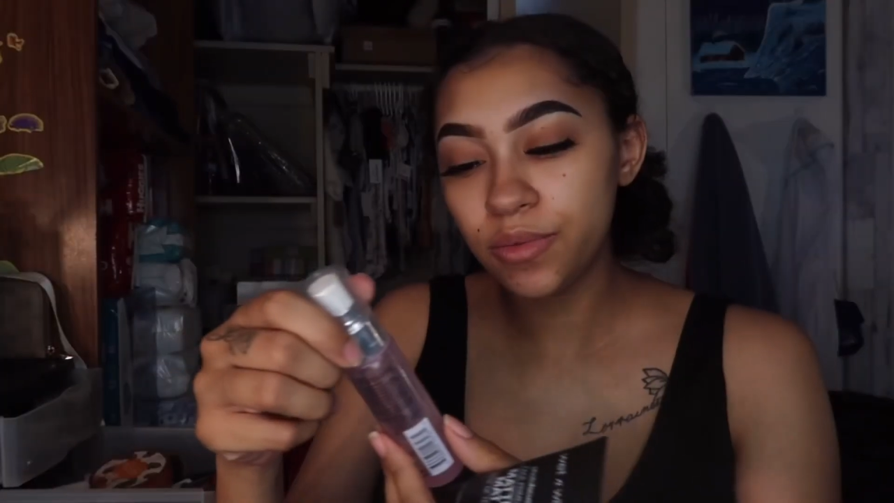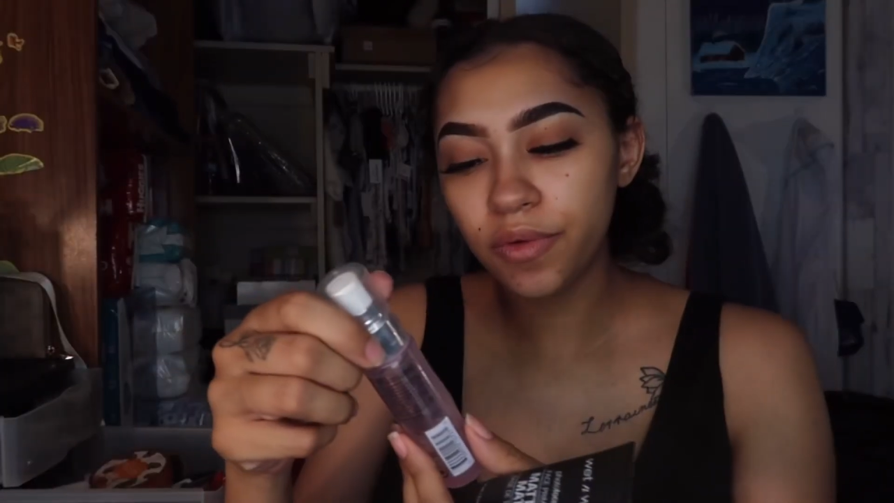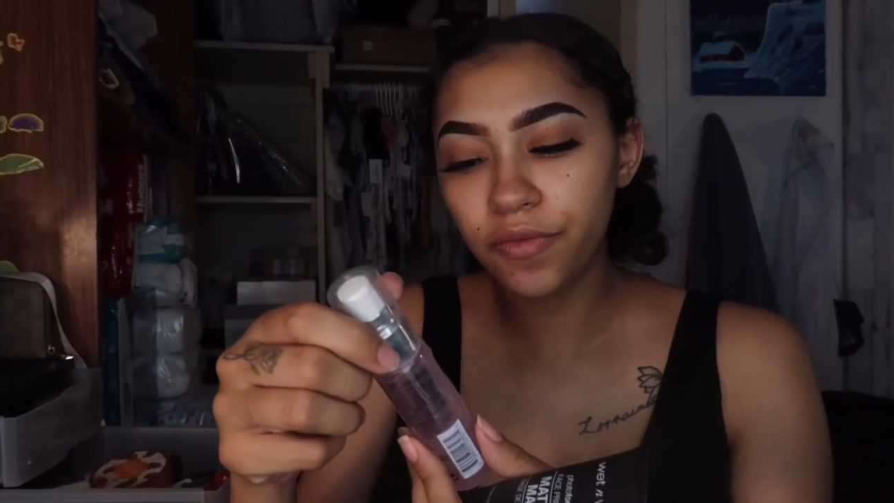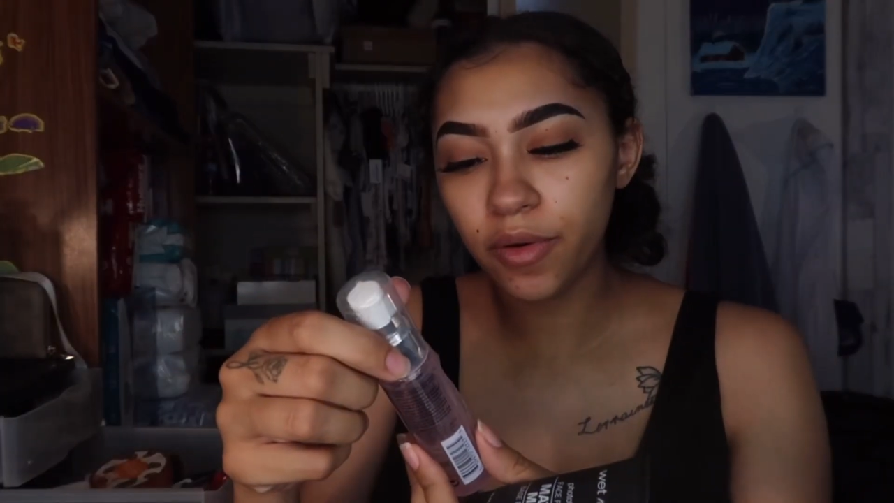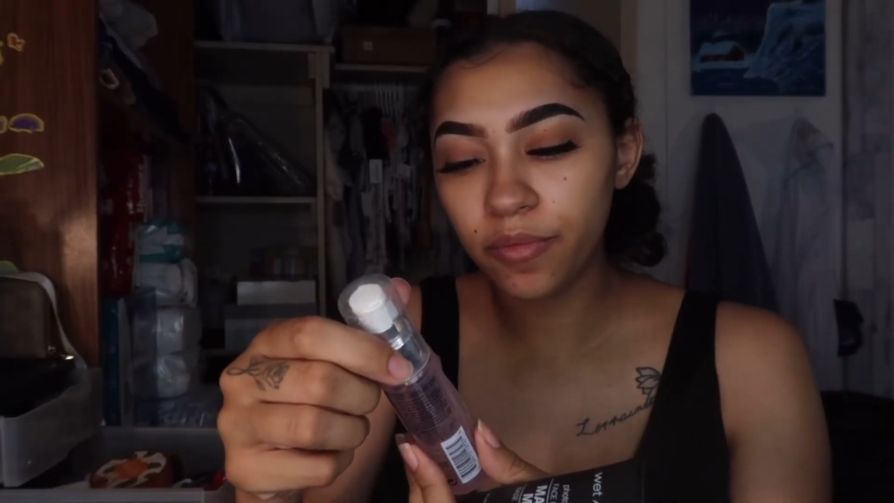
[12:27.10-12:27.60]

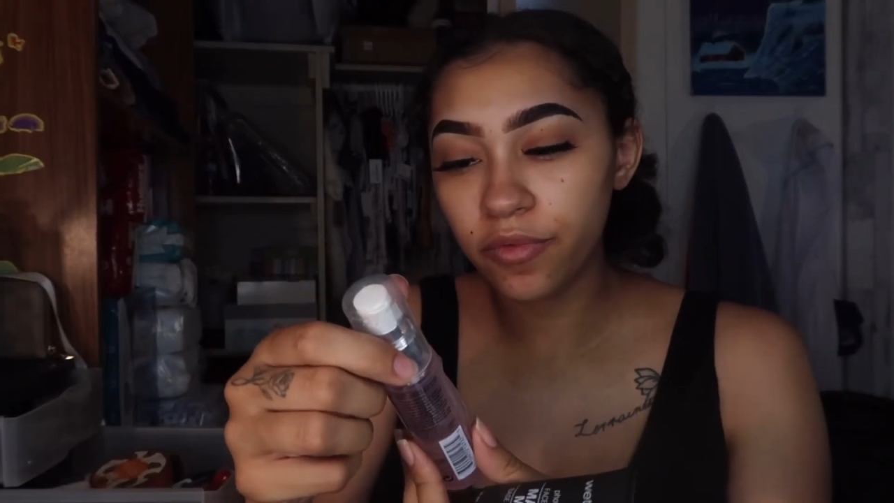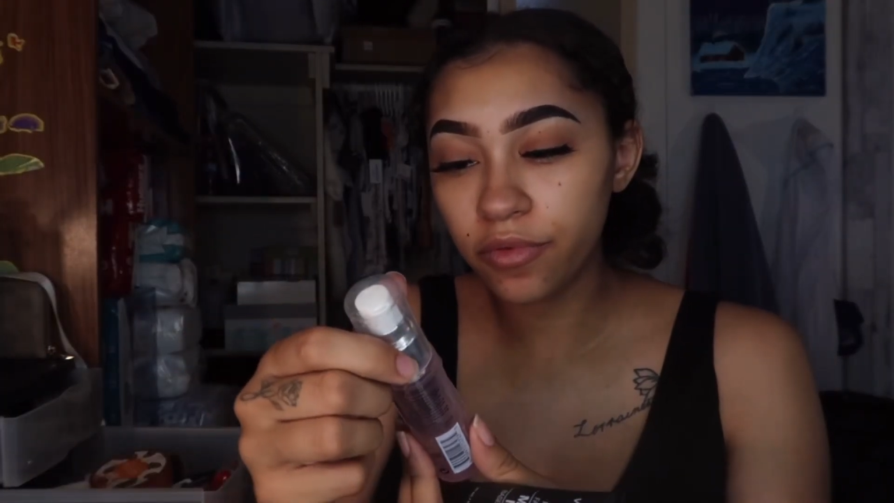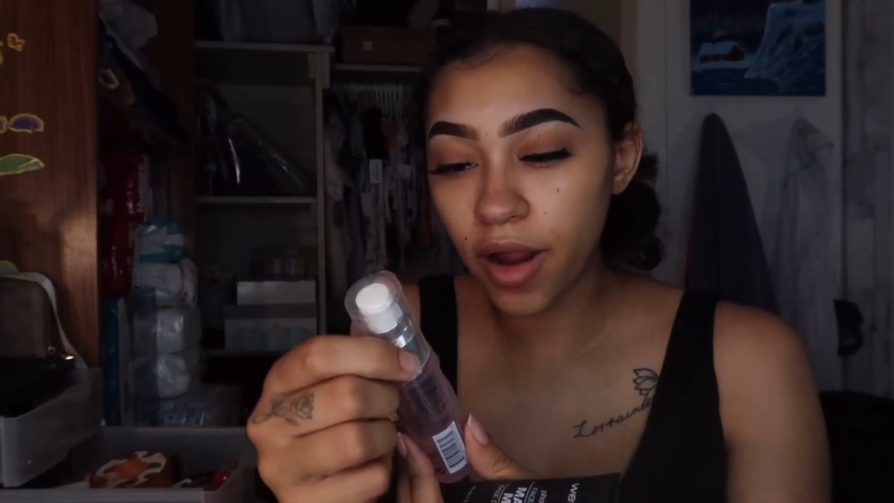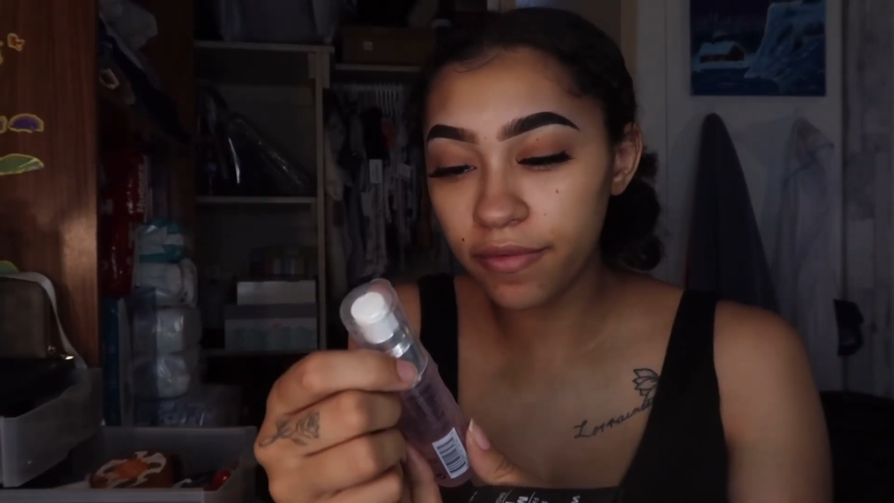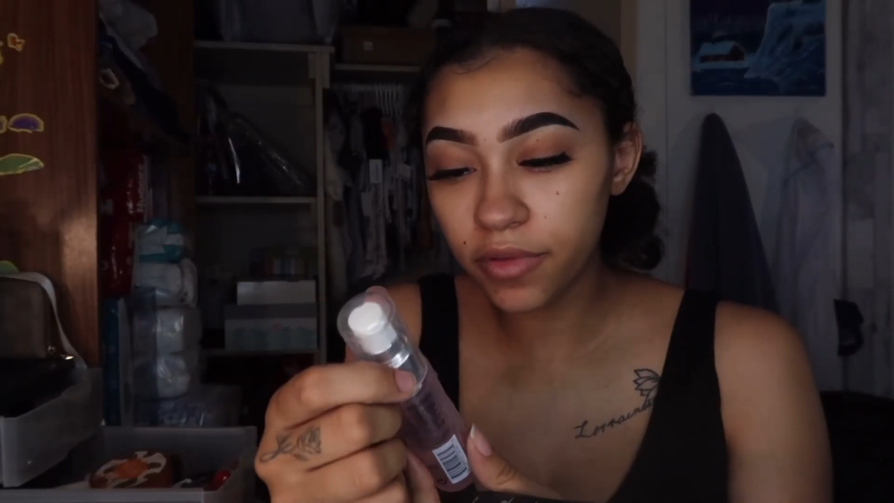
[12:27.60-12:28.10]
one from
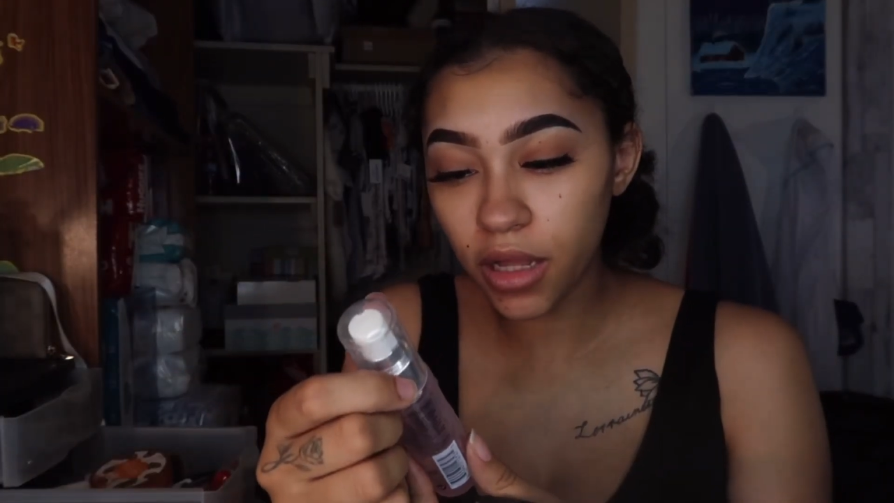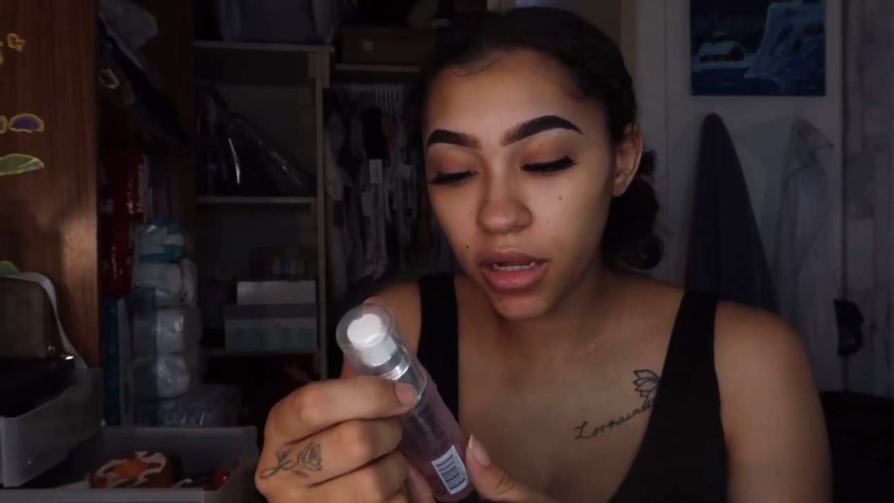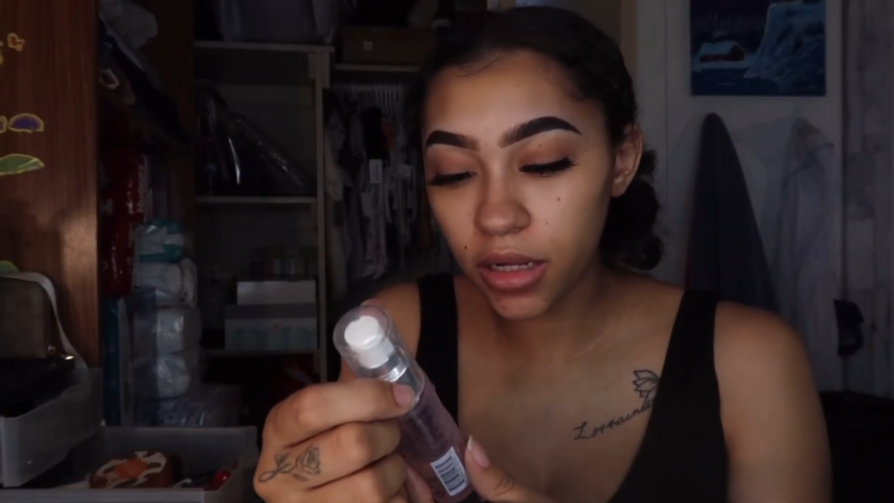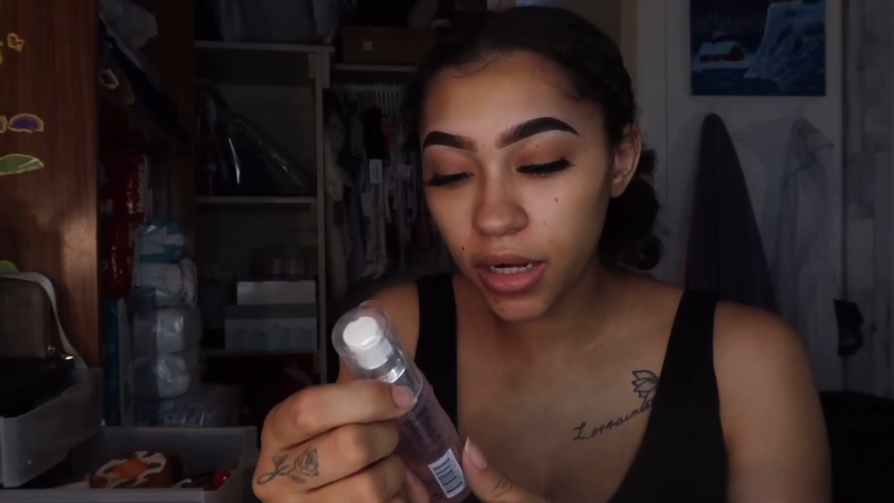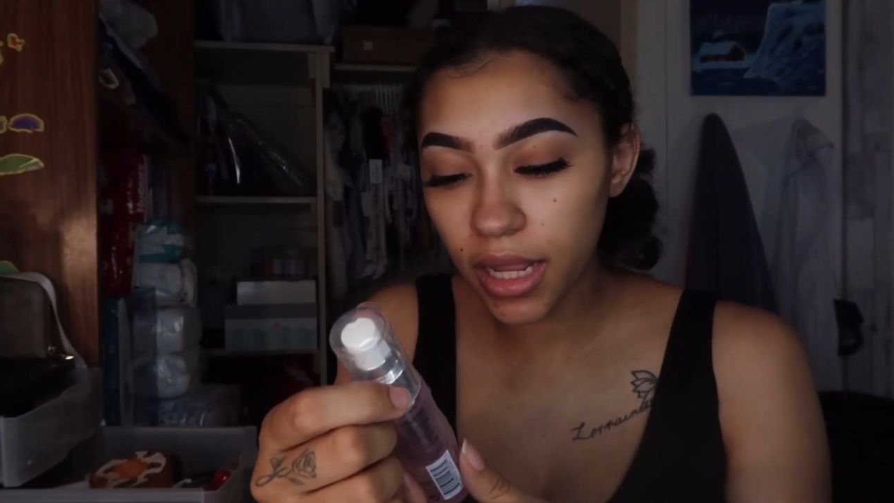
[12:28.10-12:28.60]

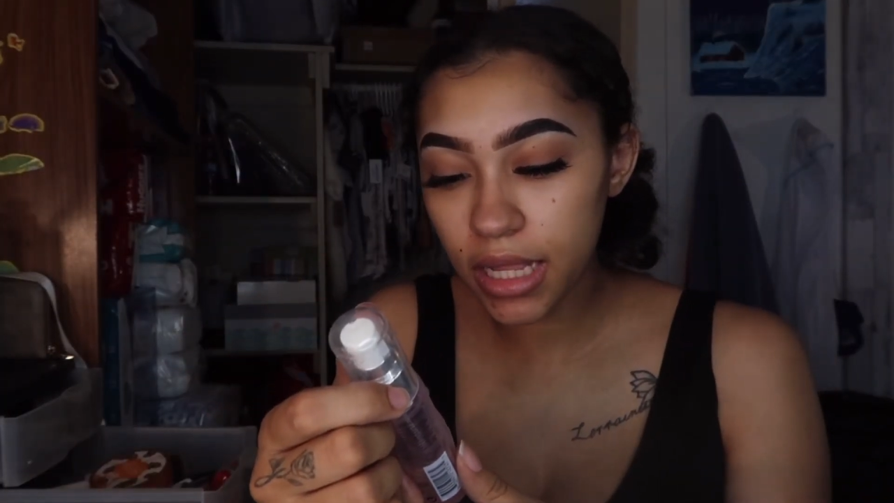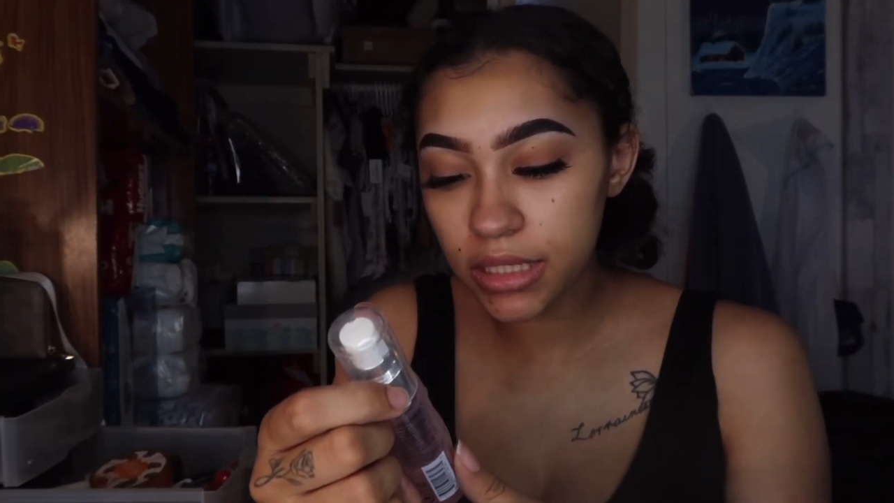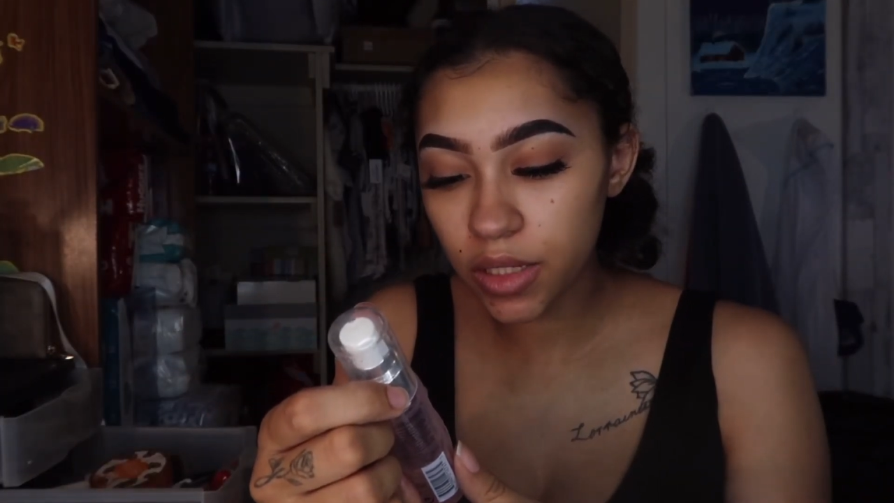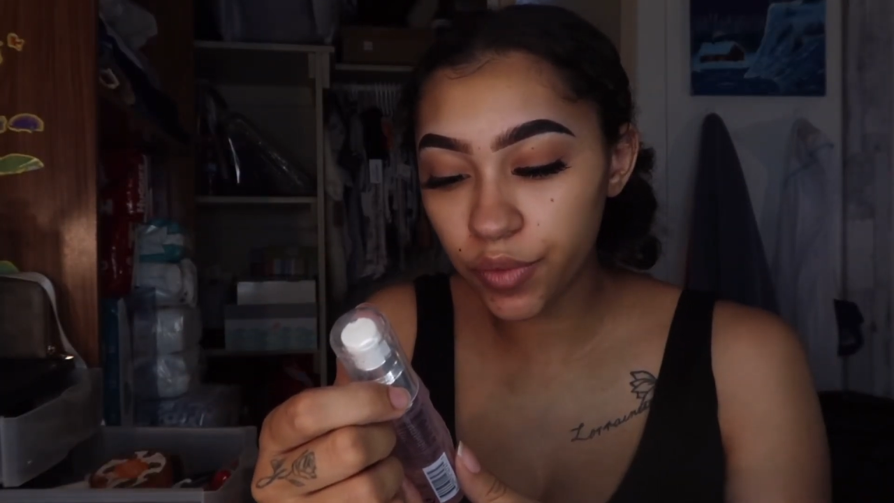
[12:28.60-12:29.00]
Revlon is